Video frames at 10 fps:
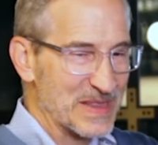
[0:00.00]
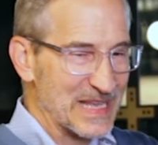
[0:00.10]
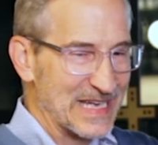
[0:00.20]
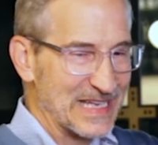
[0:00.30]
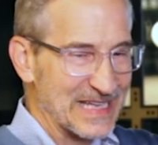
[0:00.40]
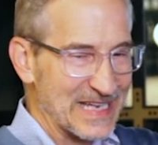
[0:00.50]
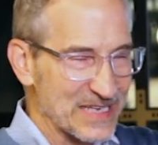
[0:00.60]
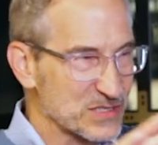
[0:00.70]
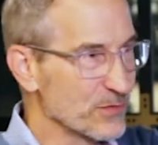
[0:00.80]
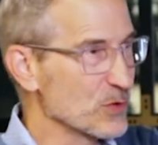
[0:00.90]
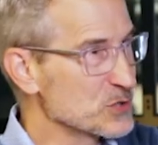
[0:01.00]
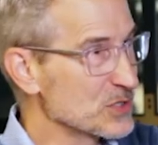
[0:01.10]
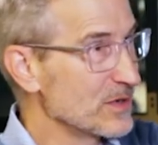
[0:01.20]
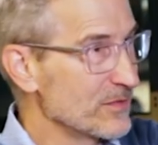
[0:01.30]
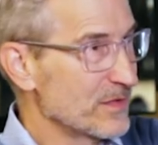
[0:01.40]
then the next
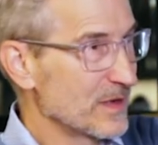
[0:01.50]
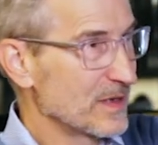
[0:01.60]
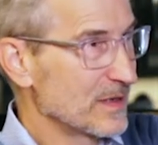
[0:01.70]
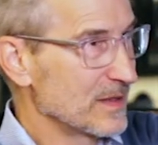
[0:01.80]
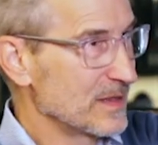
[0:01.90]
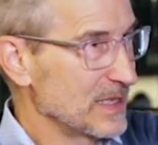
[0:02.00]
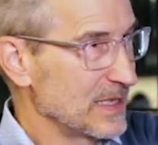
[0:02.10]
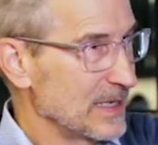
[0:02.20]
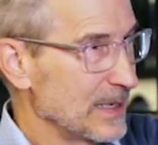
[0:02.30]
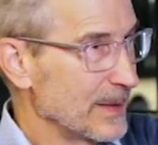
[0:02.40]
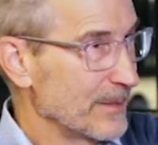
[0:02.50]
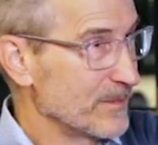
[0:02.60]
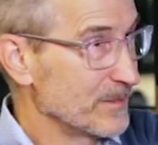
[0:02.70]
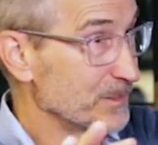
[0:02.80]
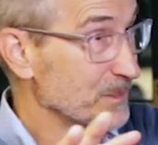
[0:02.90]
version of
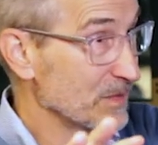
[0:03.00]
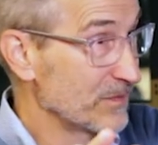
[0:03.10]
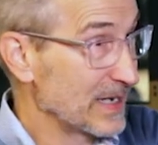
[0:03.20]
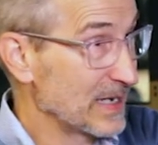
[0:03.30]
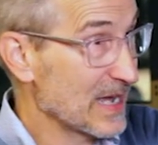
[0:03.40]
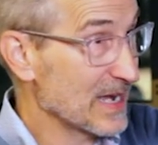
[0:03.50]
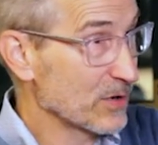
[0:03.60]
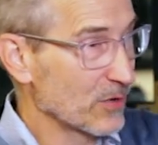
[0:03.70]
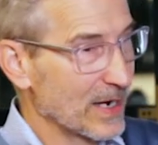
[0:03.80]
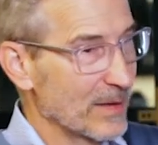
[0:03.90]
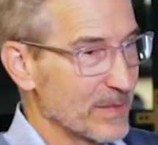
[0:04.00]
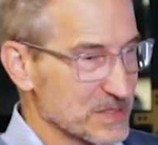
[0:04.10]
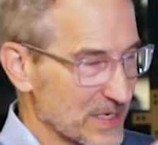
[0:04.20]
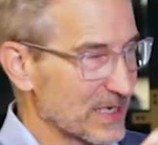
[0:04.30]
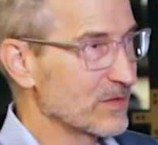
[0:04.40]
the Venn diagram, a
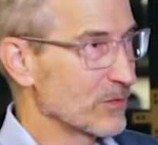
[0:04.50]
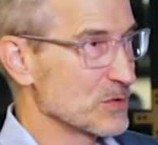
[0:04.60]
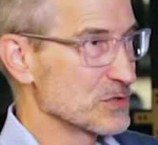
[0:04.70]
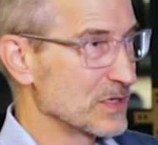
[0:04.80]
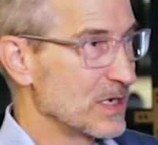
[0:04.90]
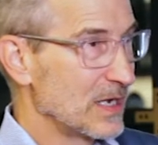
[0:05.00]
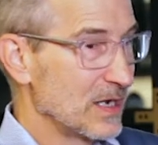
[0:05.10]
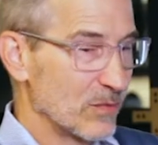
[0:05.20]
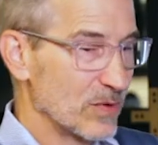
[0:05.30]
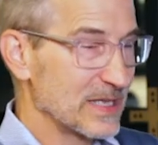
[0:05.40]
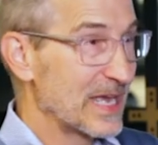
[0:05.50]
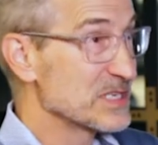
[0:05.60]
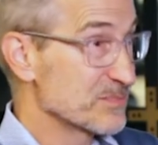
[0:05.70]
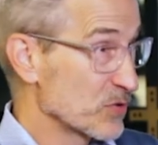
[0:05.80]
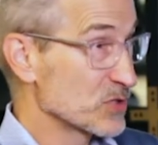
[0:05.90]
second version, really
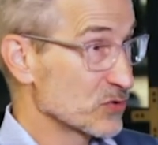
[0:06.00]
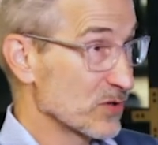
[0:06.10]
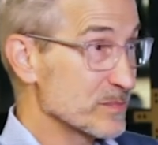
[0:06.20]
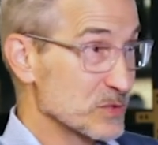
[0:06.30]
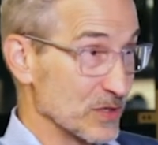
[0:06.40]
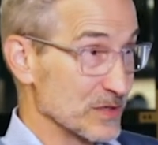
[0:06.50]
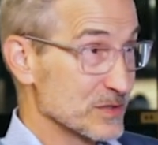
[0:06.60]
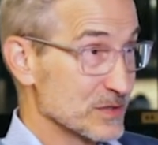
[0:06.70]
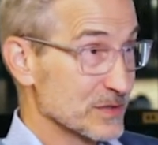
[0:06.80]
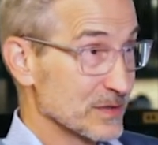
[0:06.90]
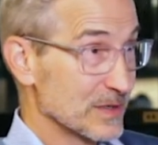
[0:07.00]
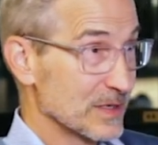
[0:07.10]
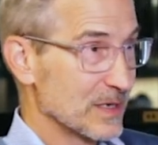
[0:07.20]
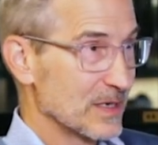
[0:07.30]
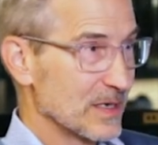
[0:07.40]
has prescriptions
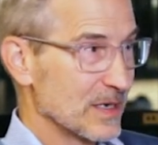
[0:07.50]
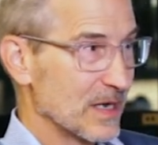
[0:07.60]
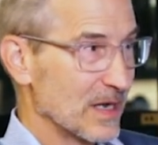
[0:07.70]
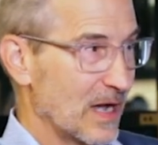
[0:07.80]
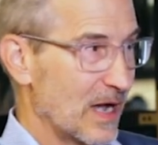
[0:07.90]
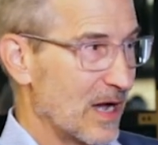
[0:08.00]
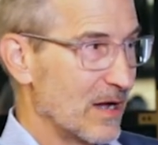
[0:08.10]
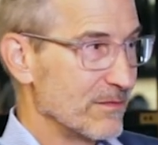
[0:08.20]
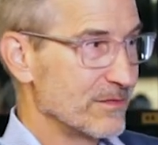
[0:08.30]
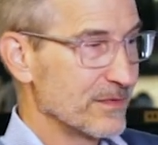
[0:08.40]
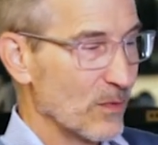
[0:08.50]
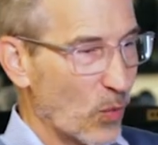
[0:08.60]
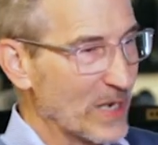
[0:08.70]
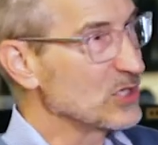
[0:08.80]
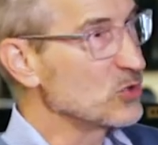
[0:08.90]
of
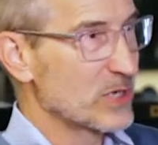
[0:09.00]
what you